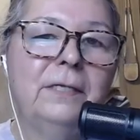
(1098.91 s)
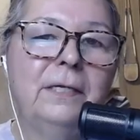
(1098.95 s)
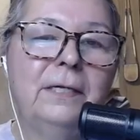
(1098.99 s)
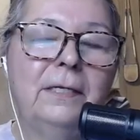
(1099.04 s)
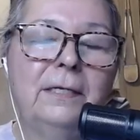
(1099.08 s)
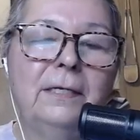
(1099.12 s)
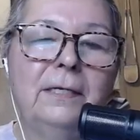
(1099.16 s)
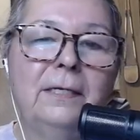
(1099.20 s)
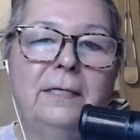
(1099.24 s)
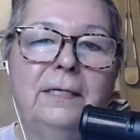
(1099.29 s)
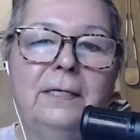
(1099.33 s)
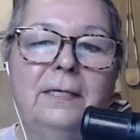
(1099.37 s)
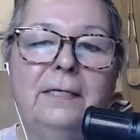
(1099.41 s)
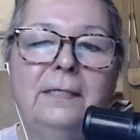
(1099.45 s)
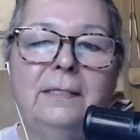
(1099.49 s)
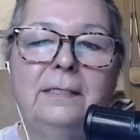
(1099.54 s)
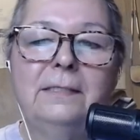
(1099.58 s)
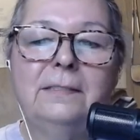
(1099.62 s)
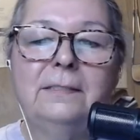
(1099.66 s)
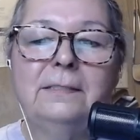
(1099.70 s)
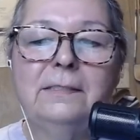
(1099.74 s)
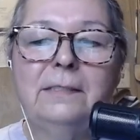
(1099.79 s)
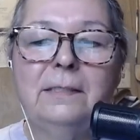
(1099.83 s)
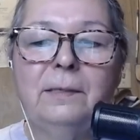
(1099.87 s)
and
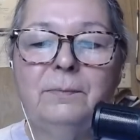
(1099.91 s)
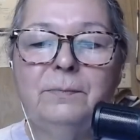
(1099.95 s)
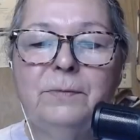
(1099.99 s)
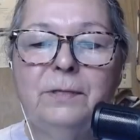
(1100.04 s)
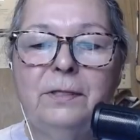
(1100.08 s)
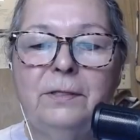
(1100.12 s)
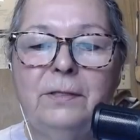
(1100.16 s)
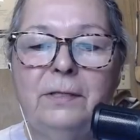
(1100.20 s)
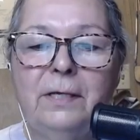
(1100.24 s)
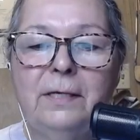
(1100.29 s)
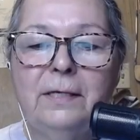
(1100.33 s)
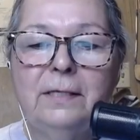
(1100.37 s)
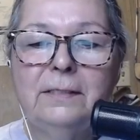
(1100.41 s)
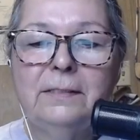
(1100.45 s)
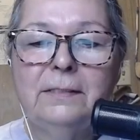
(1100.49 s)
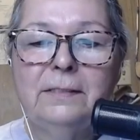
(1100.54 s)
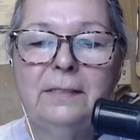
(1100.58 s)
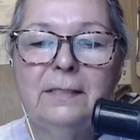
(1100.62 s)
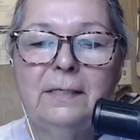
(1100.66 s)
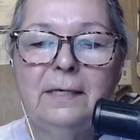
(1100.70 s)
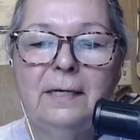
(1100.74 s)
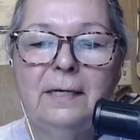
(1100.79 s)
it's something that